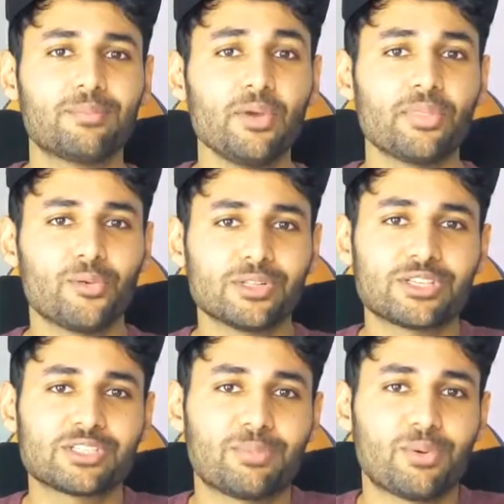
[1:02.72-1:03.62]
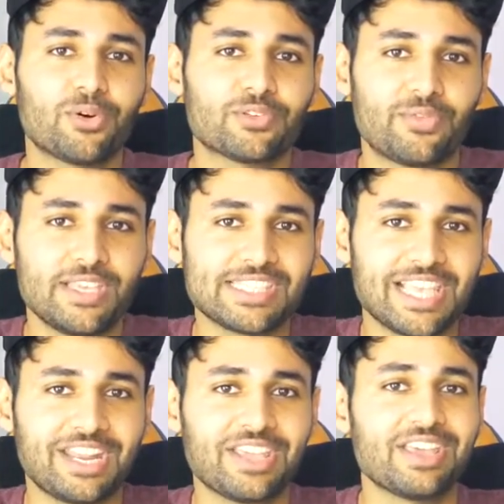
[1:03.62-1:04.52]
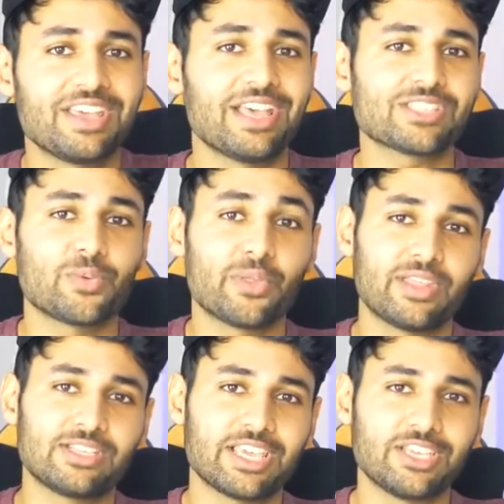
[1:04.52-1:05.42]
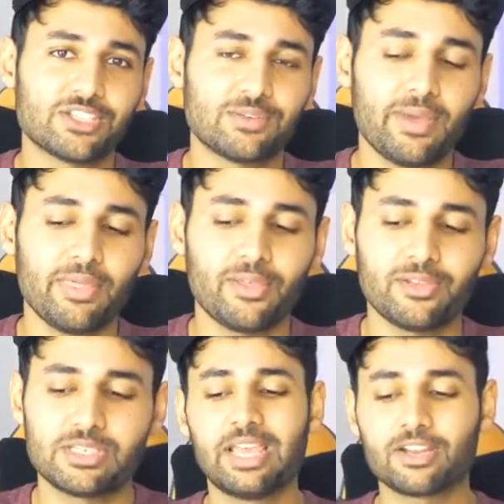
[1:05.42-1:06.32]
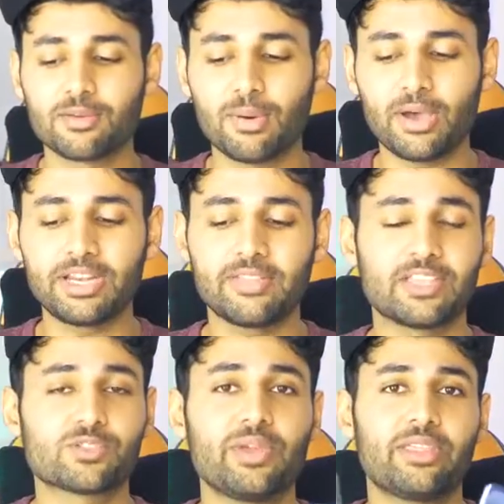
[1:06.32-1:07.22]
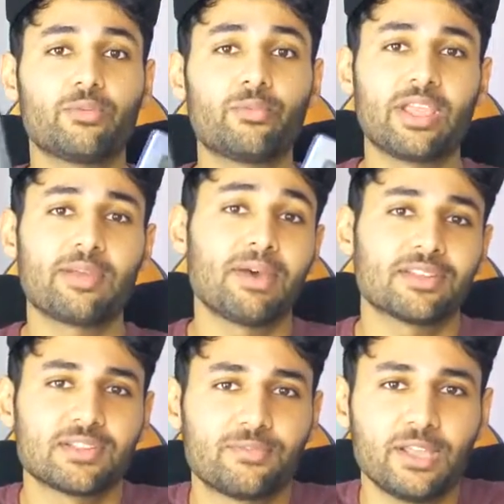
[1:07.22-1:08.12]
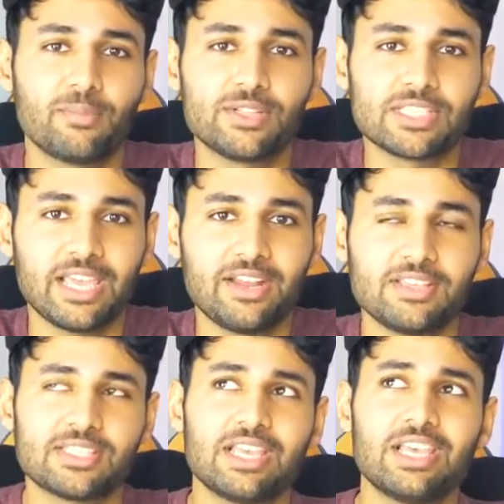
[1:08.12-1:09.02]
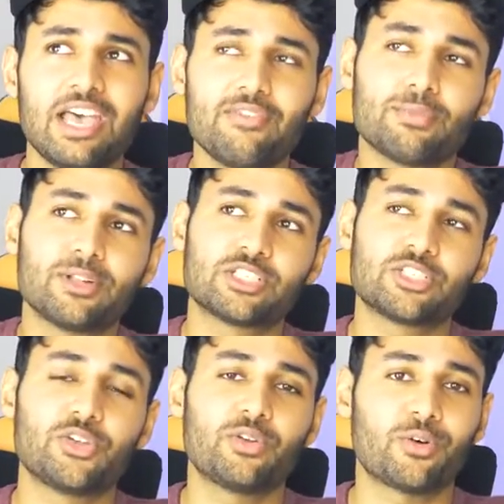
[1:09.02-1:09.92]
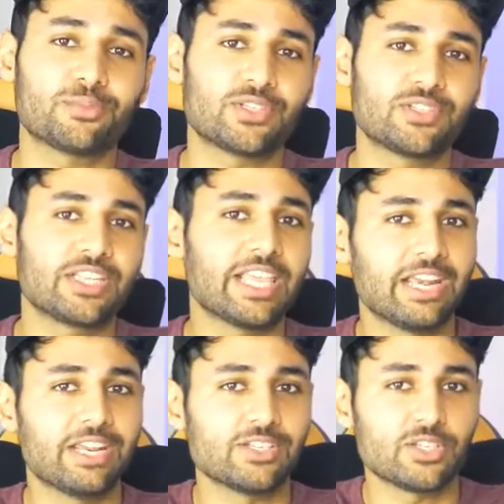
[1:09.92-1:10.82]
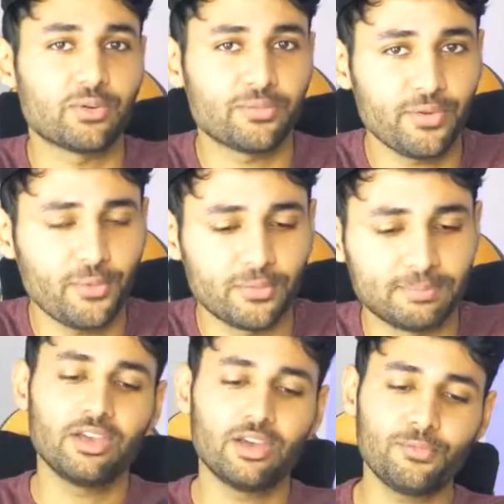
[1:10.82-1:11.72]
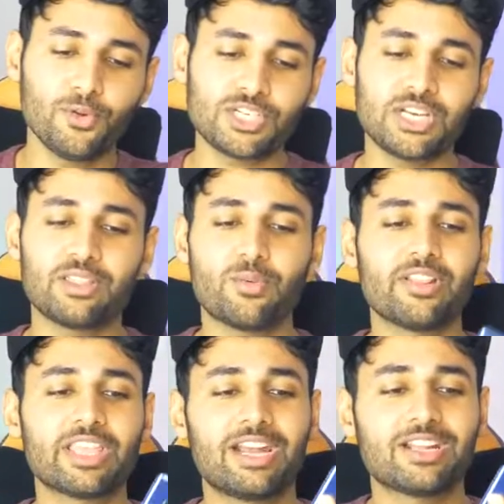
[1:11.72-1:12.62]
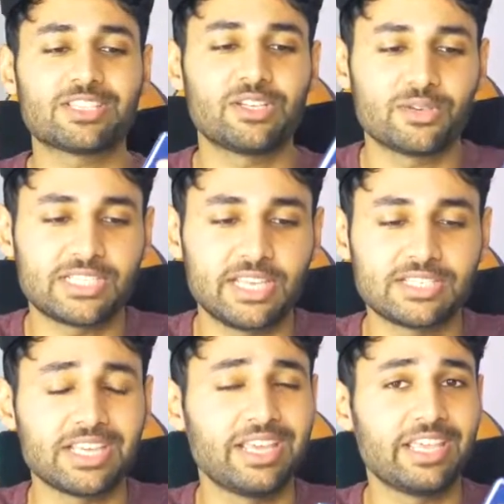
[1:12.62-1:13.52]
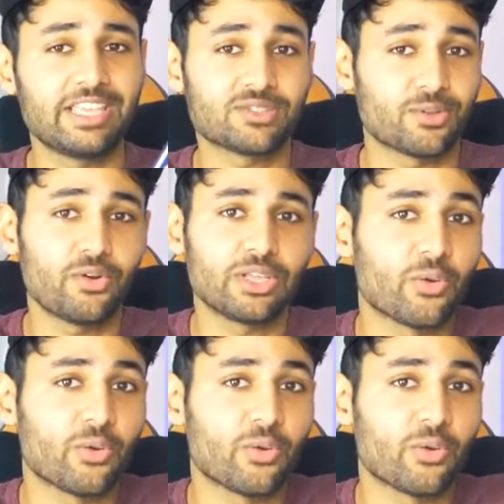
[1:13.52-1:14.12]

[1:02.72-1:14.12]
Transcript: Both also support face scanning as an authentication method, and combining this with rear-mounted fingerprint scanners have a multitude of options to get into your phone. Unfortunately, the one on the Galaxy Note 8 is not only